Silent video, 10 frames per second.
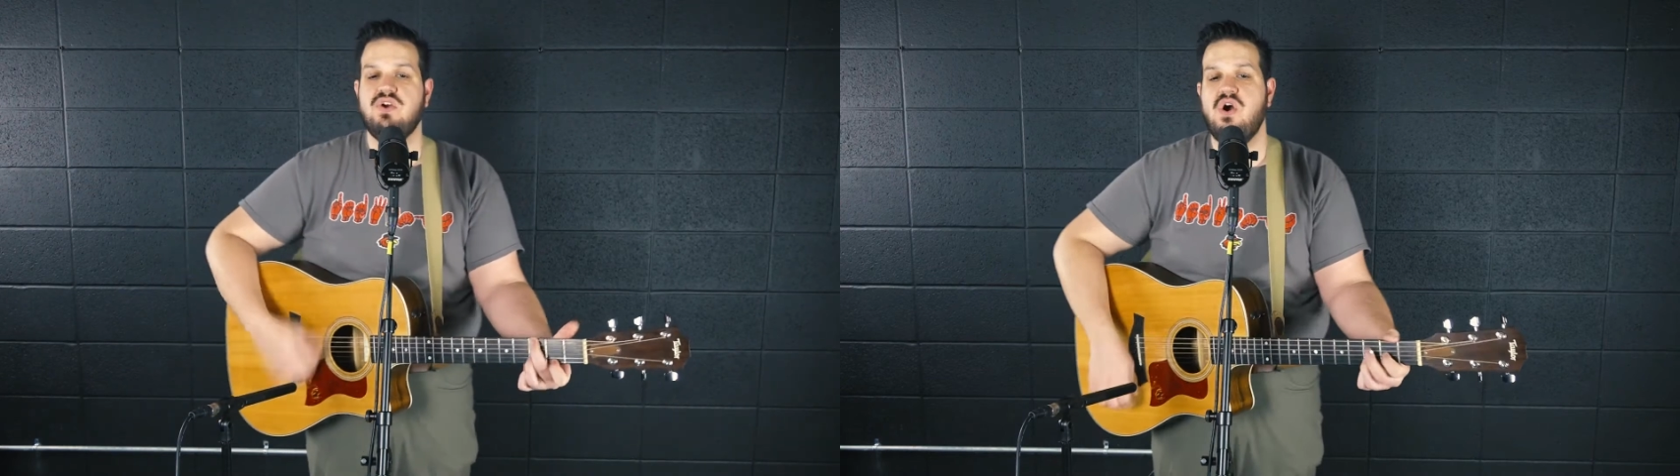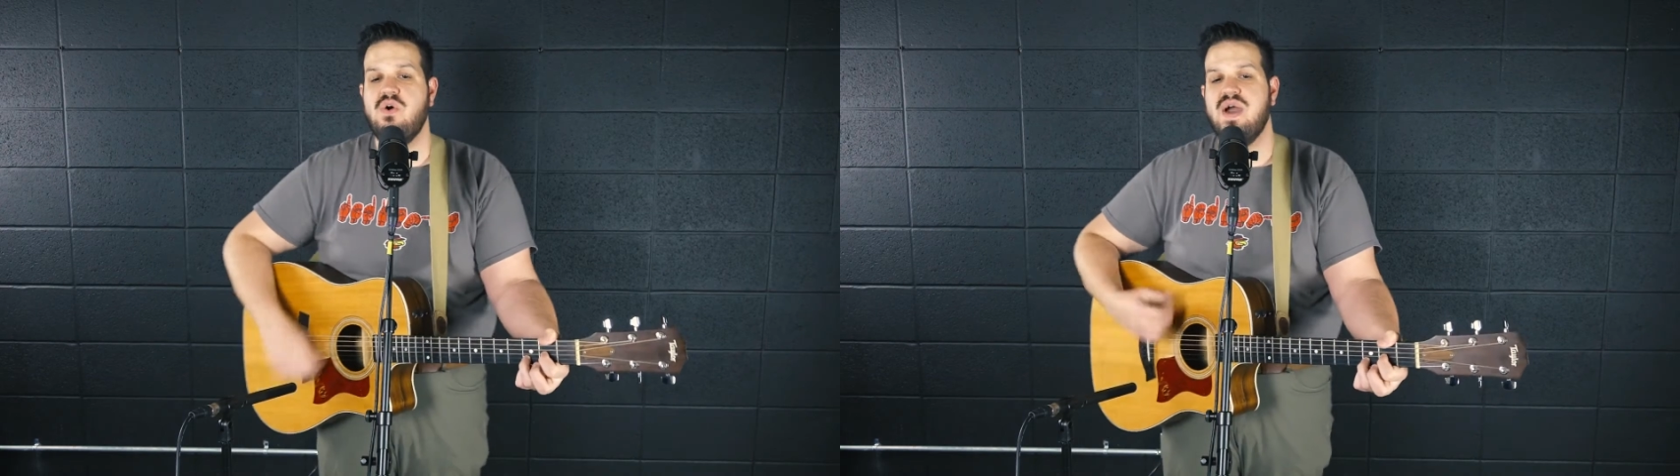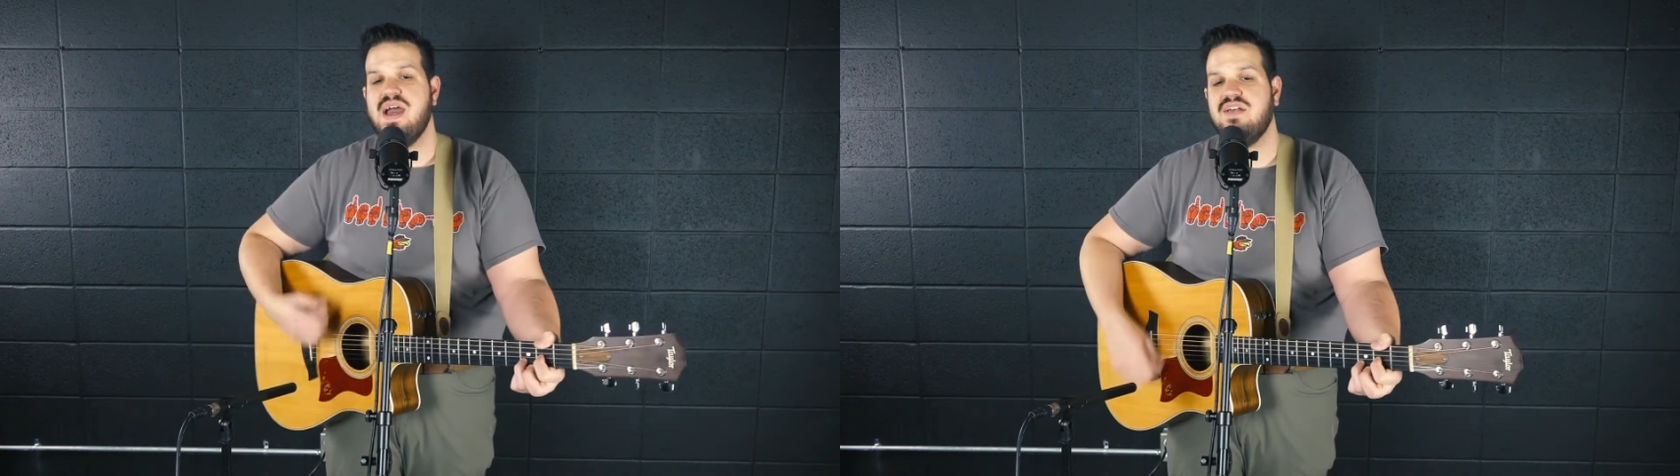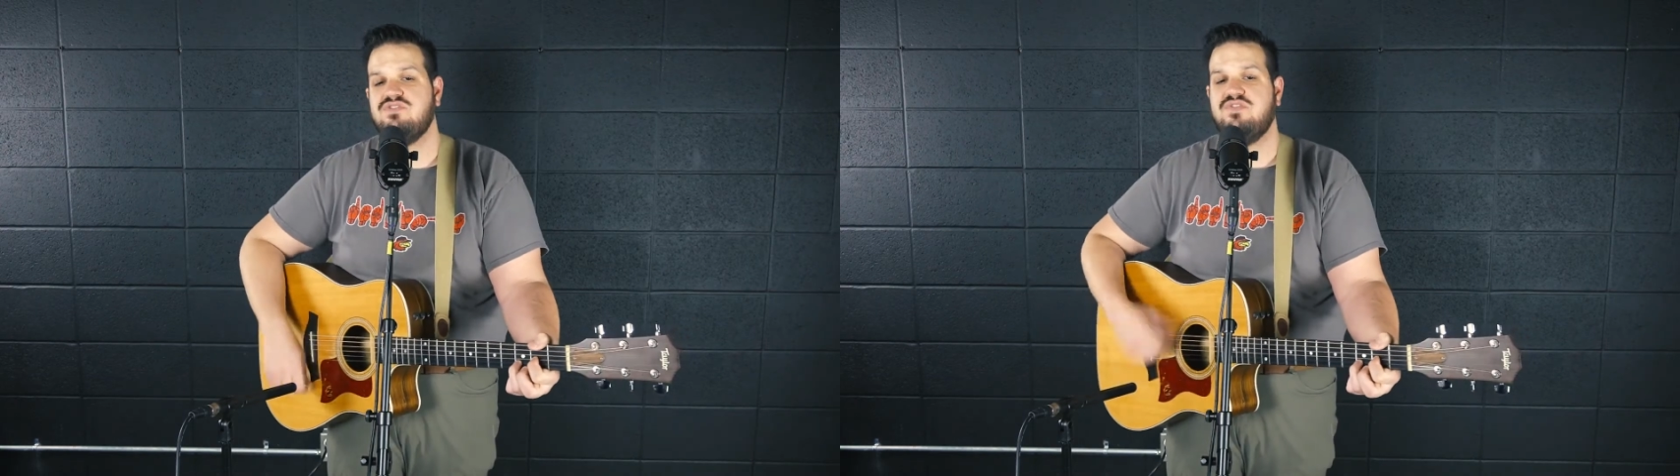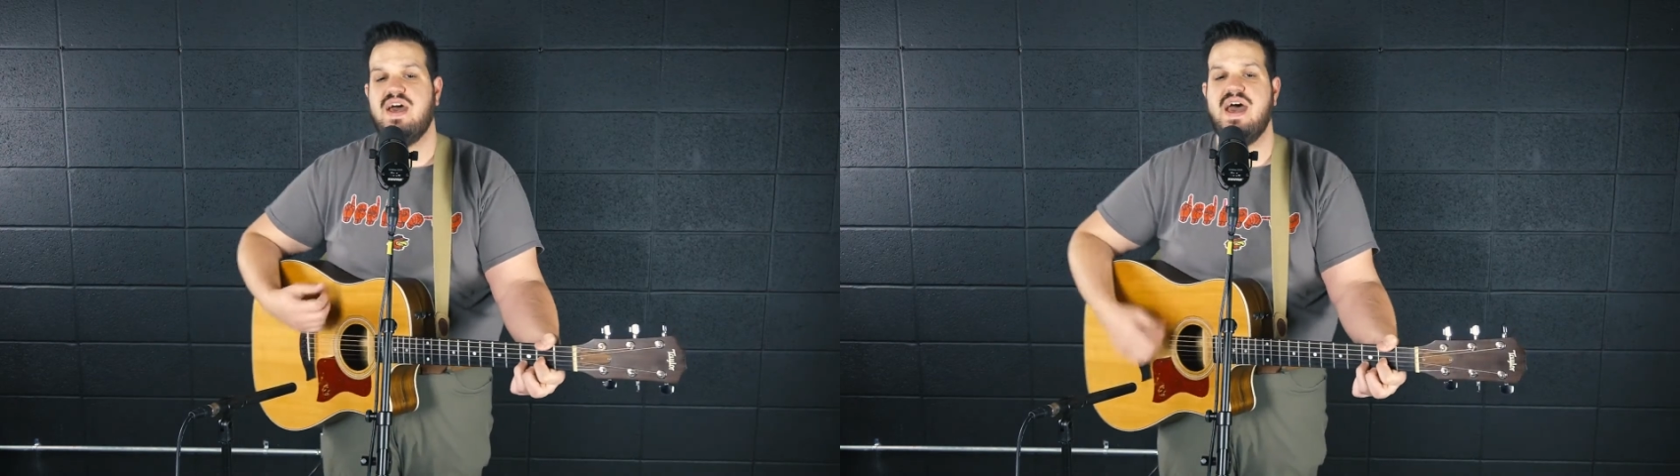go
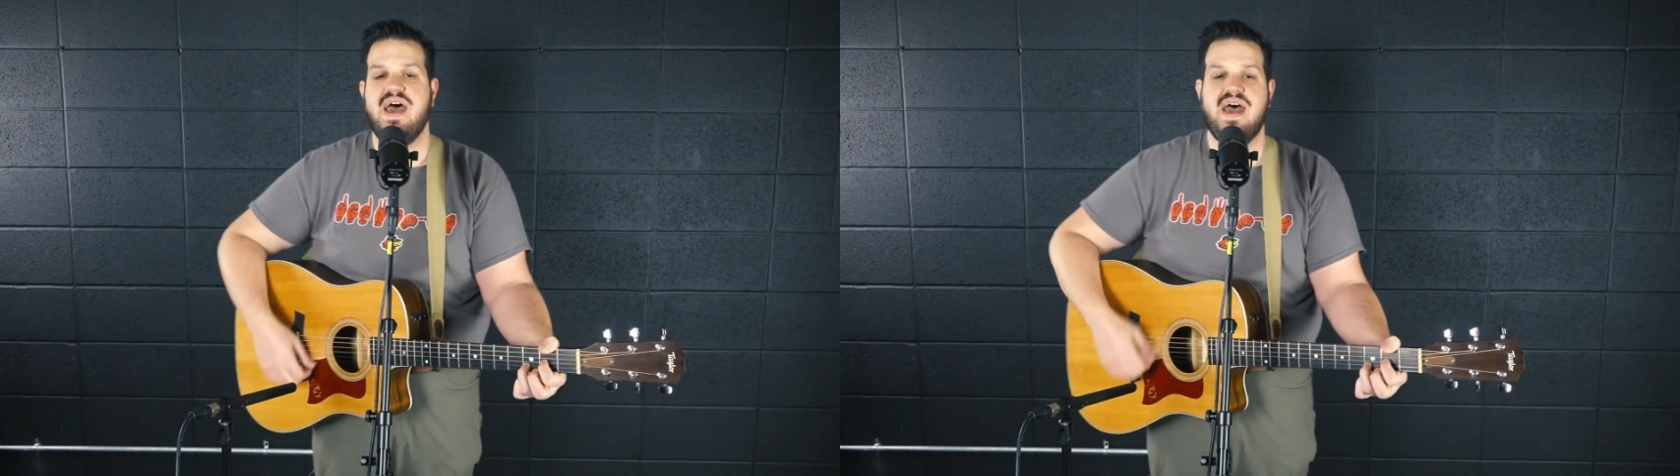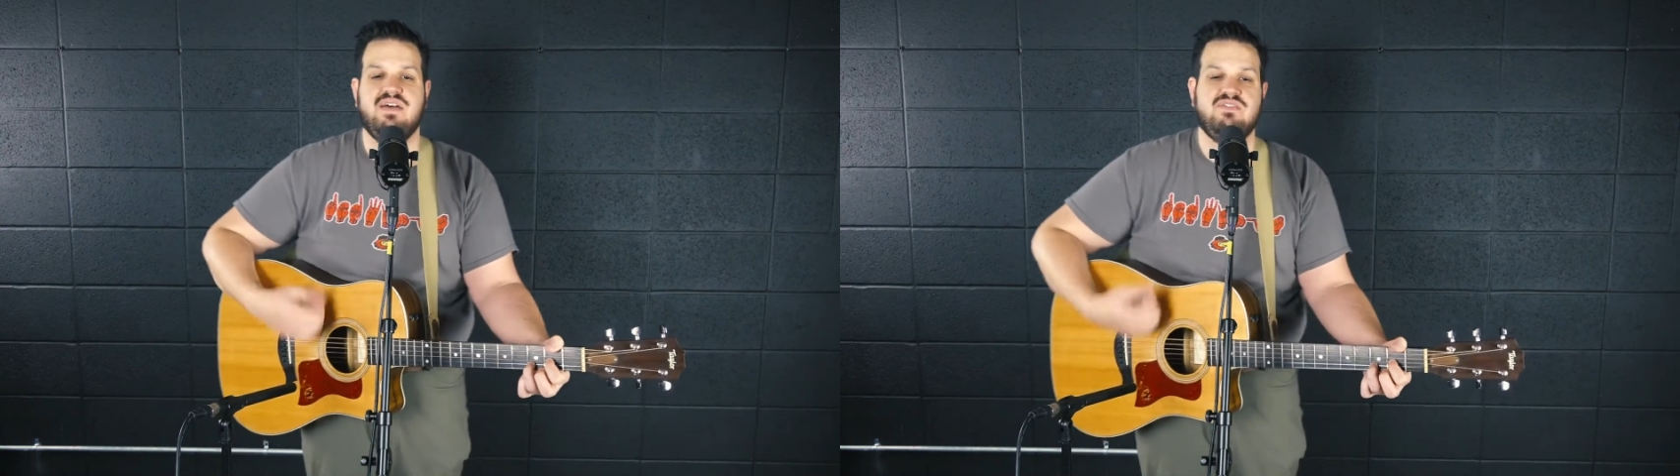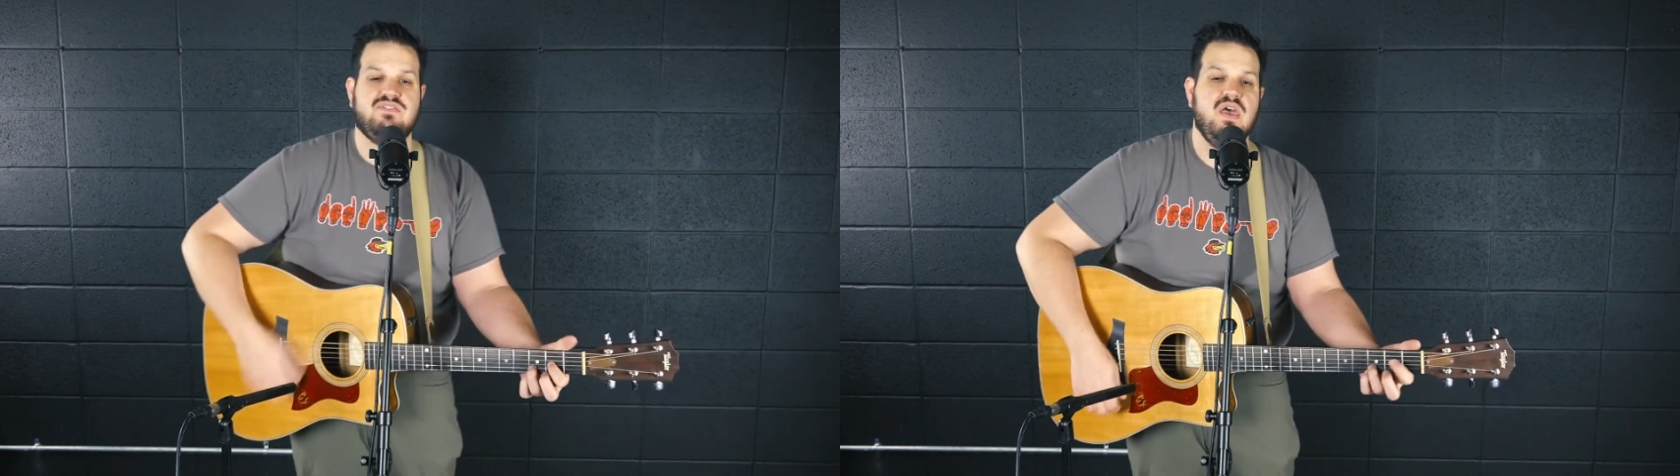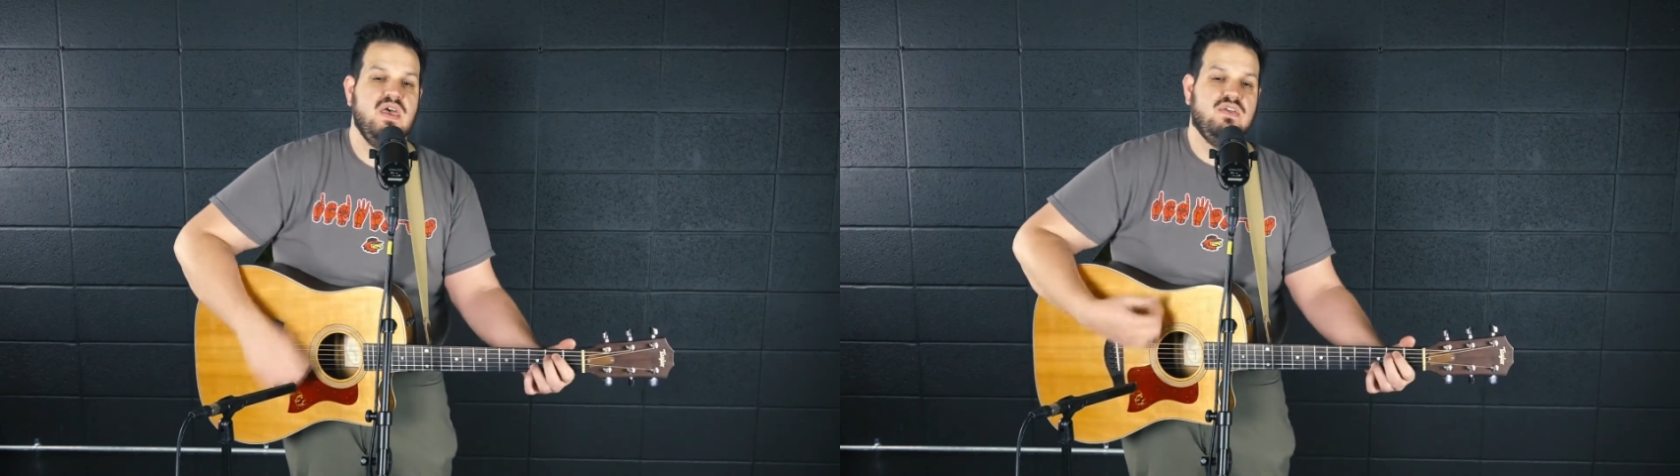as fast